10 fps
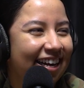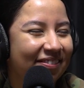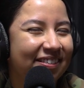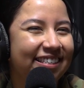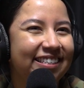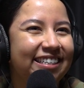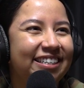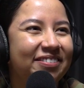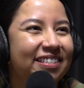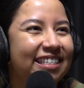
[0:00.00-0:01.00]
Absolutely.
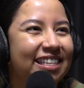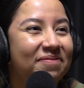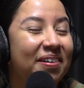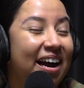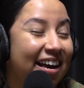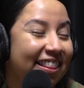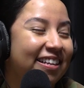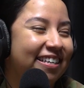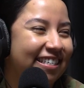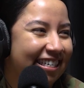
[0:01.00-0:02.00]
It was the
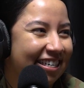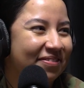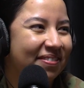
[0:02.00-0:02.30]
biathlon team.